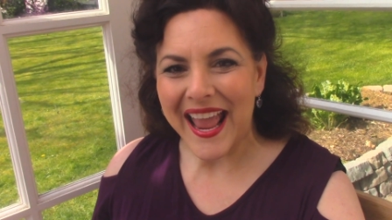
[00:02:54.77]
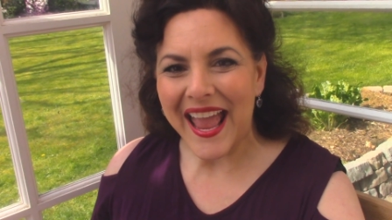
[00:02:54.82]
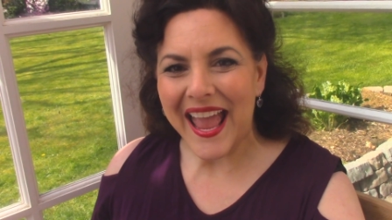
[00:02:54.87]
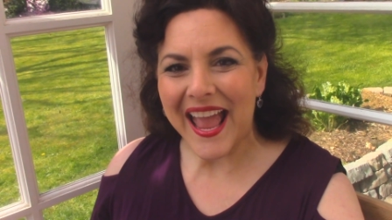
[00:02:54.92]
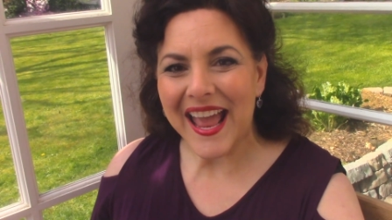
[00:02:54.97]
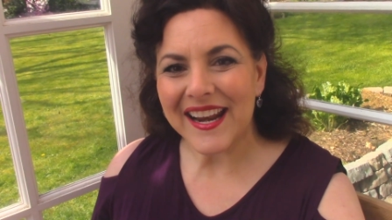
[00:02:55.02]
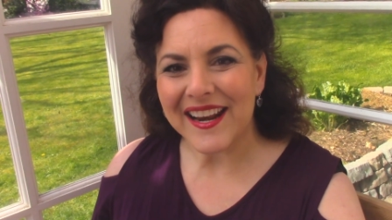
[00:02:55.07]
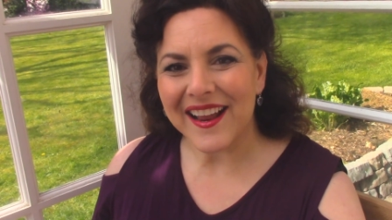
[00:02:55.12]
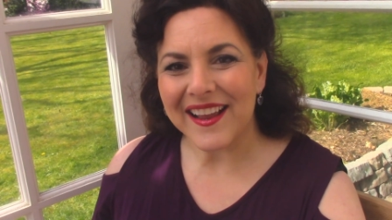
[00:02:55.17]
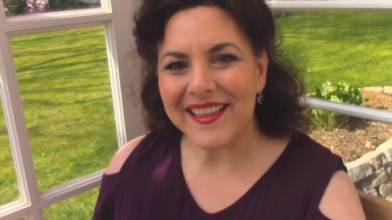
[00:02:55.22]

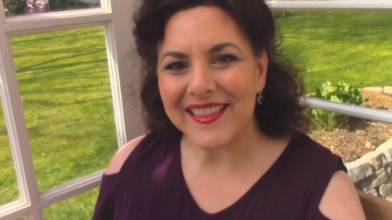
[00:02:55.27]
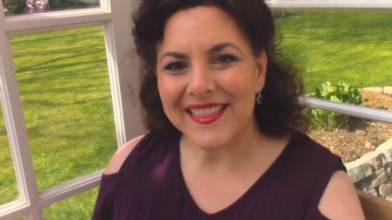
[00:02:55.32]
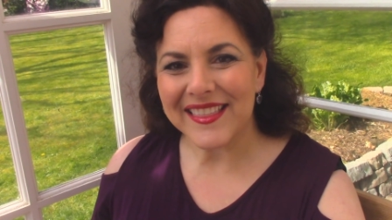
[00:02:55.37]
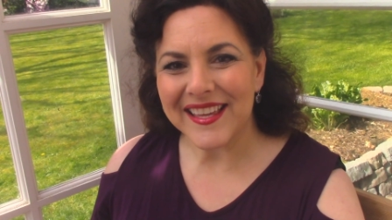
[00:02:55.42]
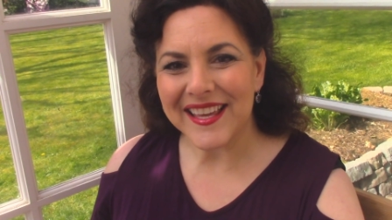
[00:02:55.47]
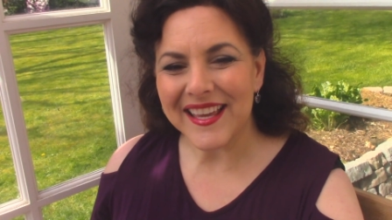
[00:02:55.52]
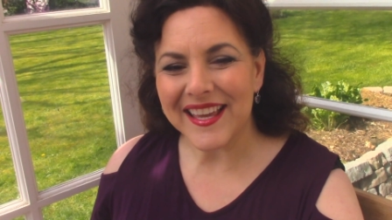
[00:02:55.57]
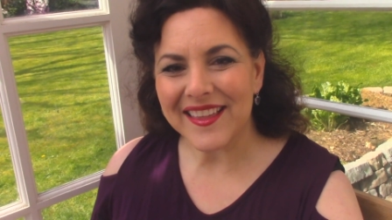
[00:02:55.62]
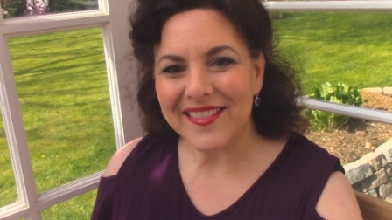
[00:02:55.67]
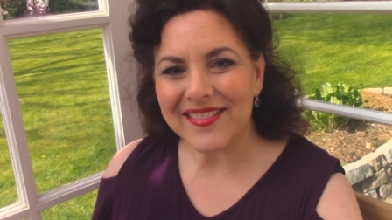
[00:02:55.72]
And I
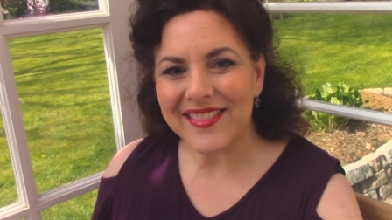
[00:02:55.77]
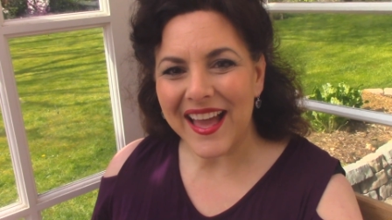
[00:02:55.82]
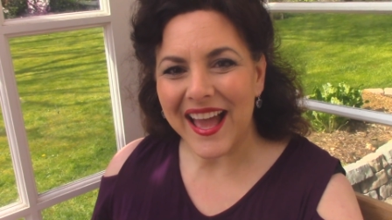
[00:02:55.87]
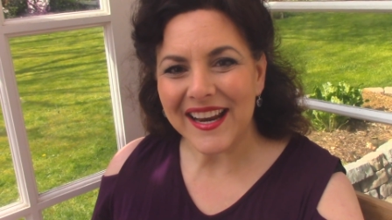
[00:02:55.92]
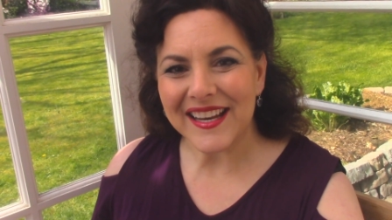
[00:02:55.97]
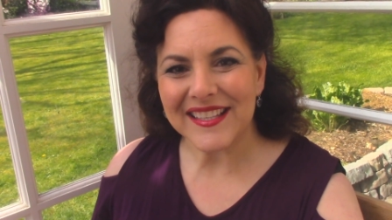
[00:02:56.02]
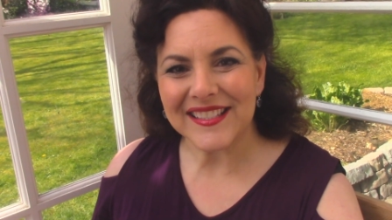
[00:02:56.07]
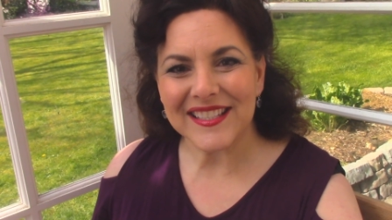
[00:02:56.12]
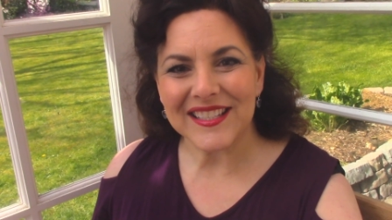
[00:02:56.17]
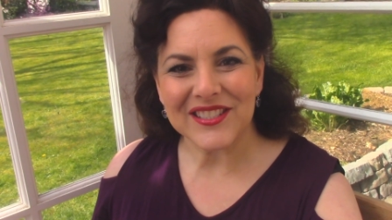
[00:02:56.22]
think
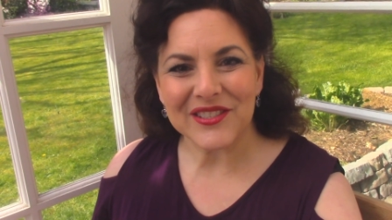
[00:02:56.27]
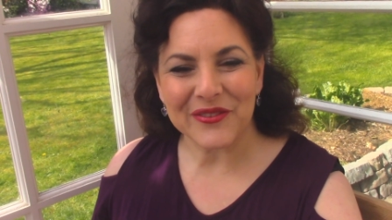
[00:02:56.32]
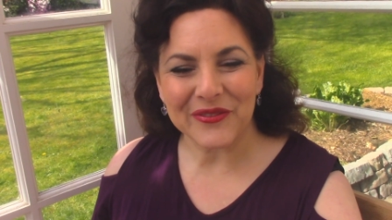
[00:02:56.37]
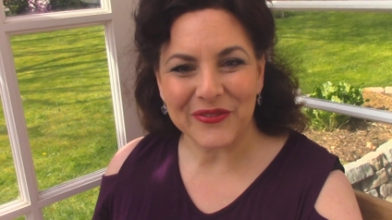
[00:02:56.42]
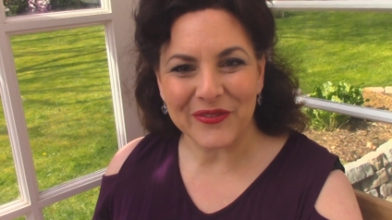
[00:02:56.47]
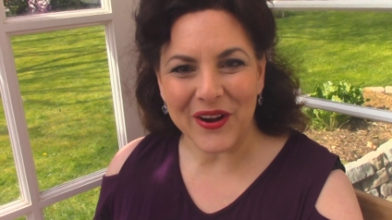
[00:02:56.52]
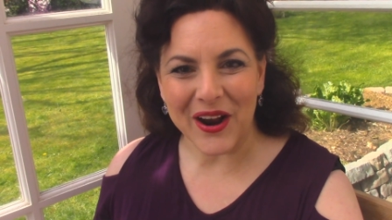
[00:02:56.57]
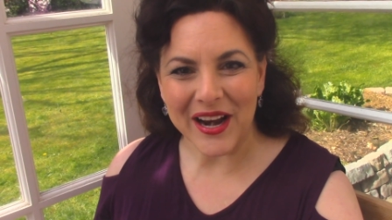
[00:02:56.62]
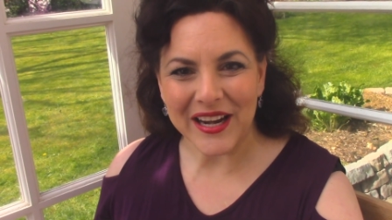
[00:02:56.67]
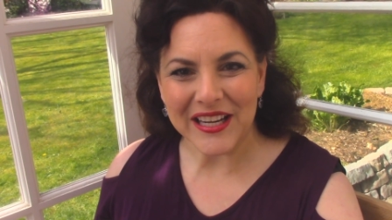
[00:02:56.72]
that is a
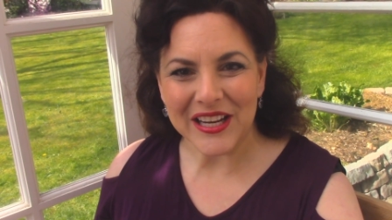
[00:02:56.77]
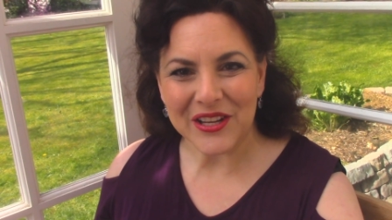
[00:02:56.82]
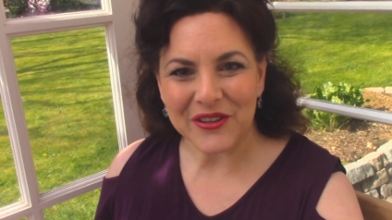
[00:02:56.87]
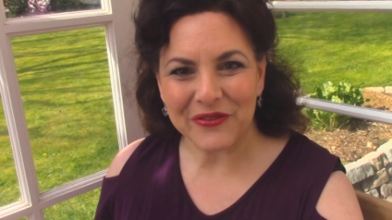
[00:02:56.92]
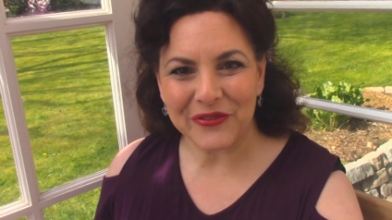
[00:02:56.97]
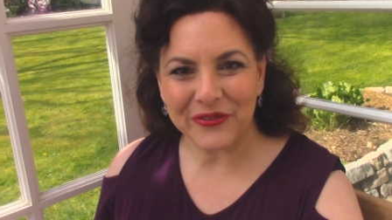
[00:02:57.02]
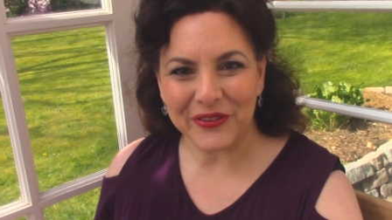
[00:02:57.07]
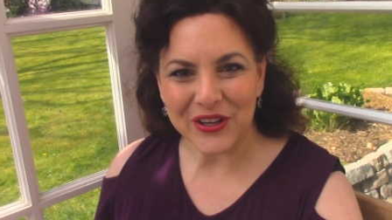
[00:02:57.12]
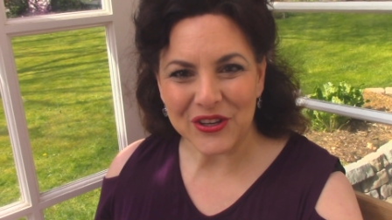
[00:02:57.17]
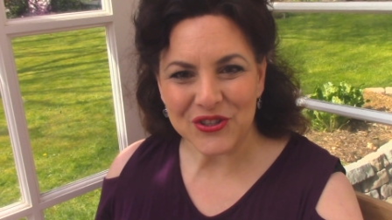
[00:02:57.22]
defining
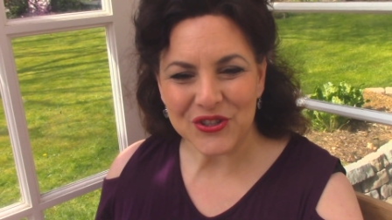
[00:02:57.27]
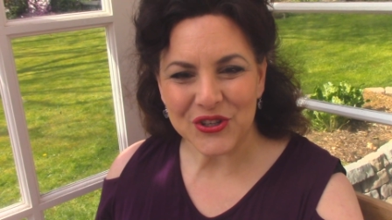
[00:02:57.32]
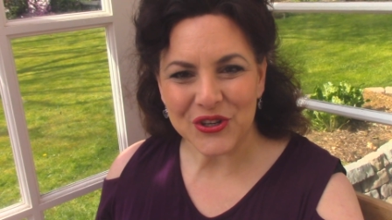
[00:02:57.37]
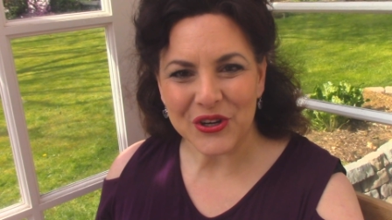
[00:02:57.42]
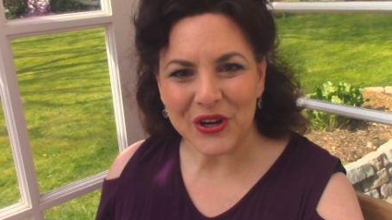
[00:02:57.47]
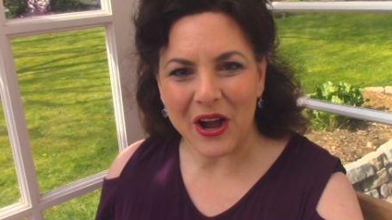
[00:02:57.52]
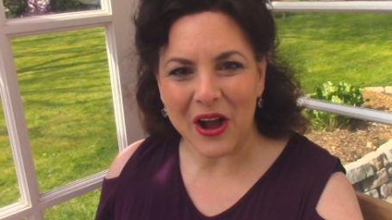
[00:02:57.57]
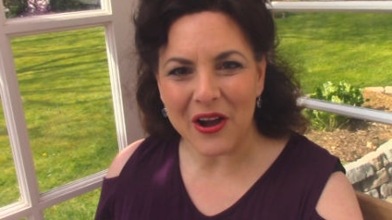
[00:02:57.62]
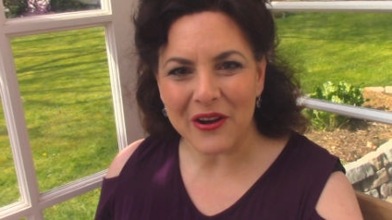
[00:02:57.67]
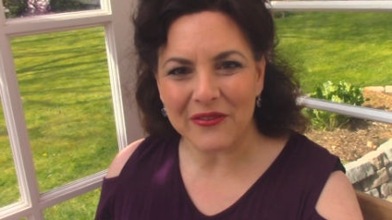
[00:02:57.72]

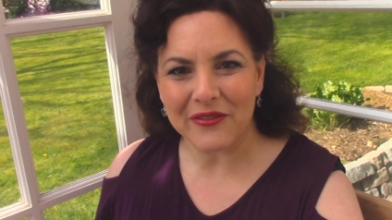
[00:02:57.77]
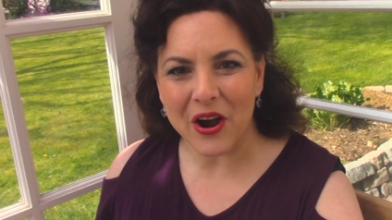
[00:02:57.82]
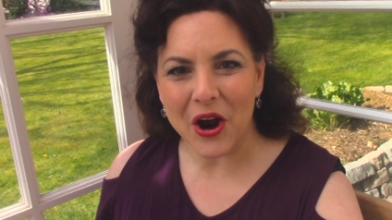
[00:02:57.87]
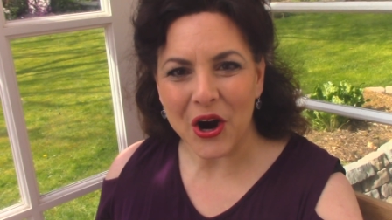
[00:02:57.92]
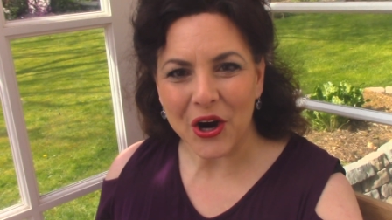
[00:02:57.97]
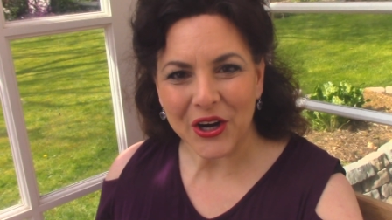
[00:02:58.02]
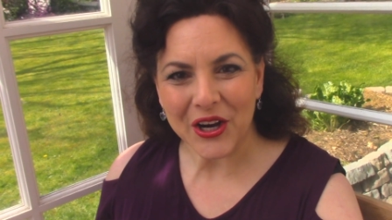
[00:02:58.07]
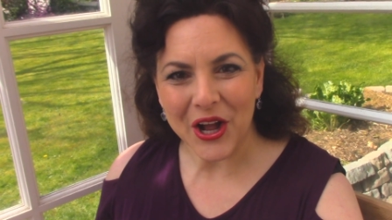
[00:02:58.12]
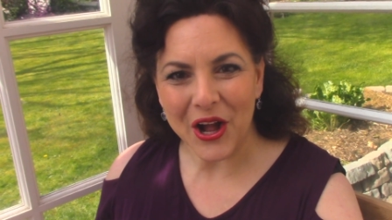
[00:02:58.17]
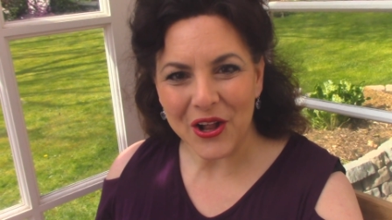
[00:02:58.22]
feature of
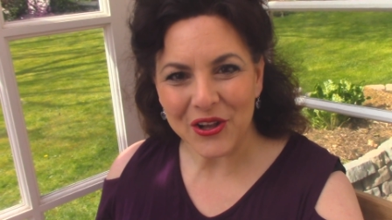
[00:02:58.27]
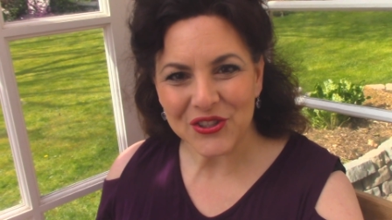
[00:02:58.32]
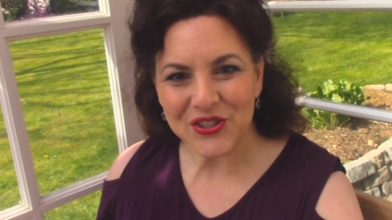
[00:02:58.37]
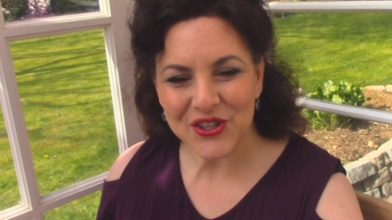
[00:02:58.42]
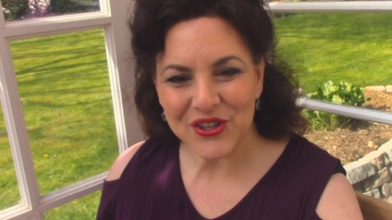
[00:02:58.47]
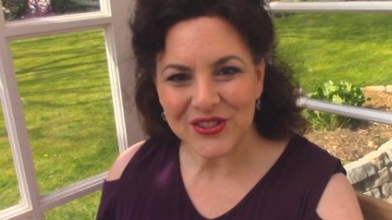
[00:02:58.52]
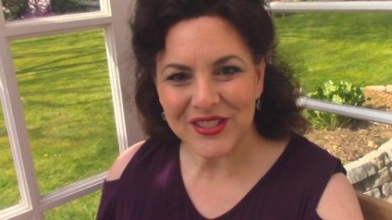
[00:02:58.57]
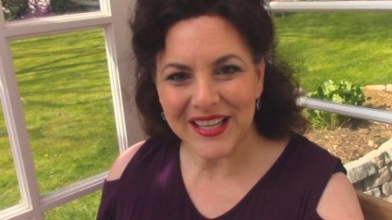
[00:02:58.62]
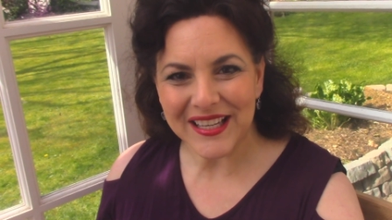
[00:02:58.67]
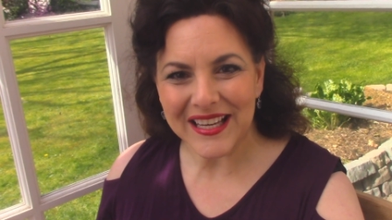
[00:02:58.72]
our
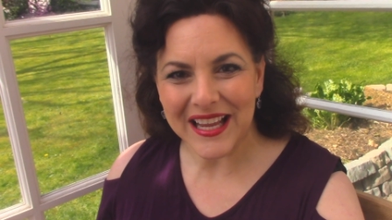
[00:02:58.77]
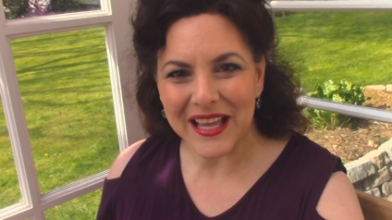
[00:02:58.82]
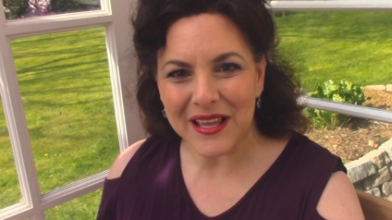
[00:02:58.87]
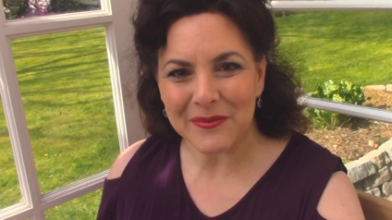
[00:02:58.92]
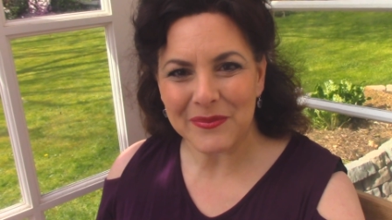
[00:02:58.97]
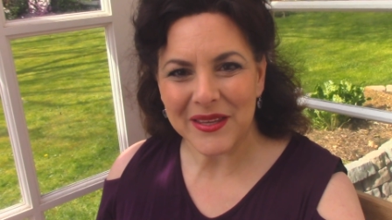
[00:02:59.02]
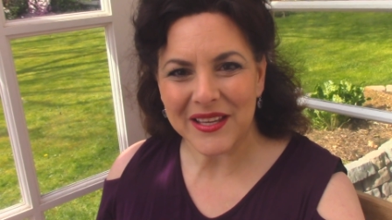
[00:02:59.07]
culture today,